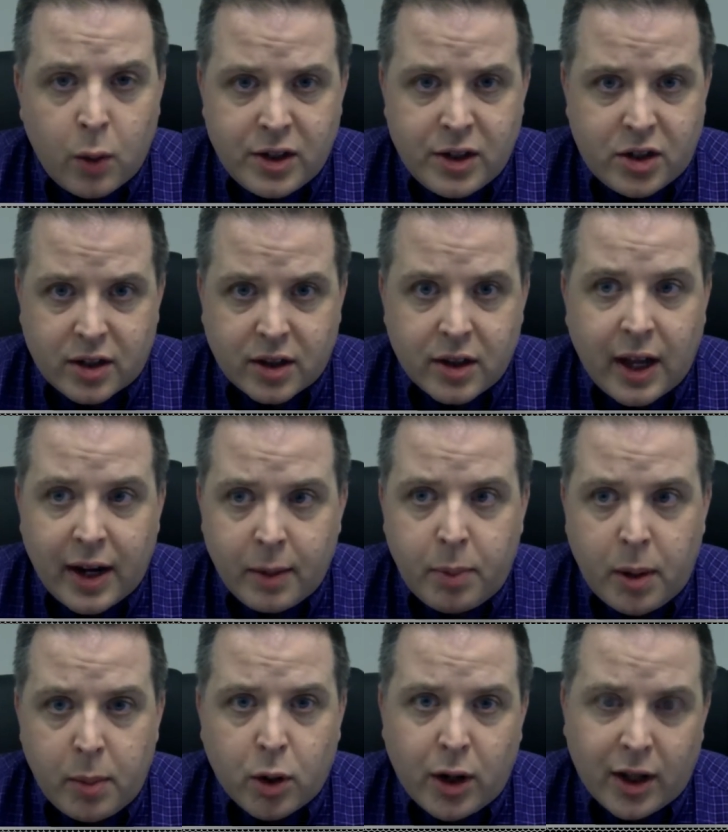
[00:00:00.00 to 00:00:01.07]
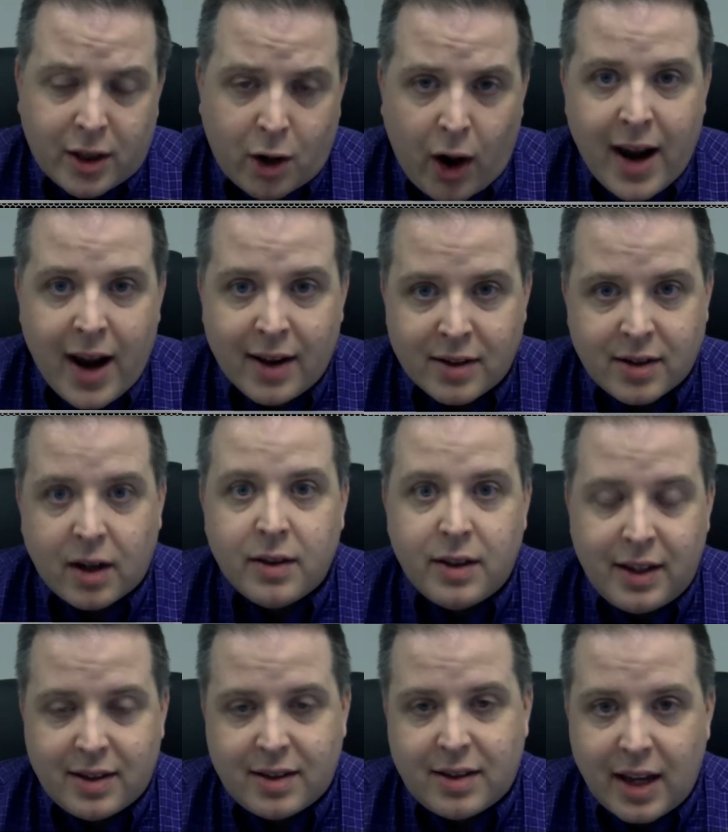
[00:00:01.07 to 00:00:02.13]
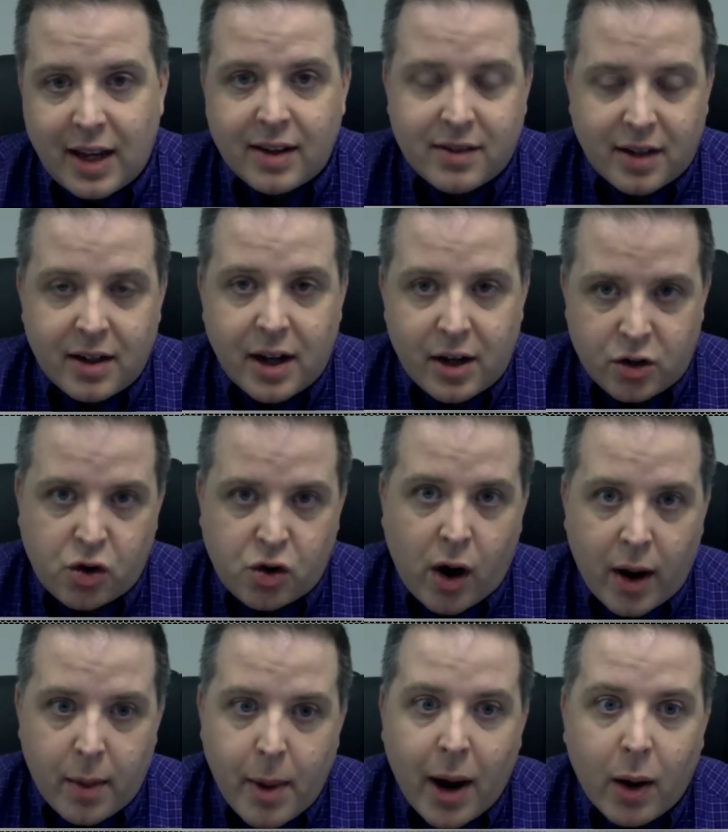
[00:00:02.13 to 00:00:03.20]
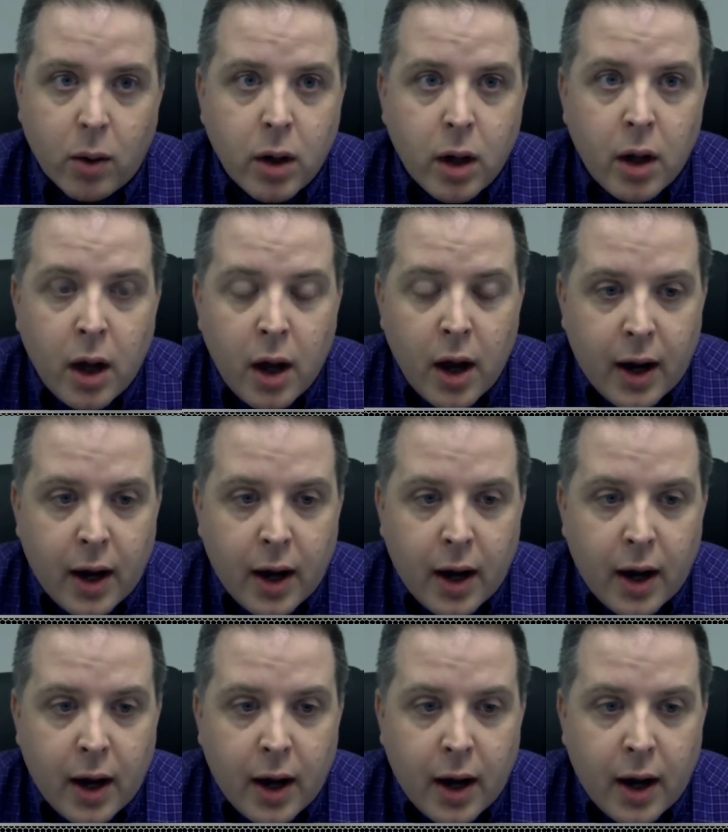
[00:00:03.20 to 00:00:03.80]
always just letting people get their hands on these things and try them out.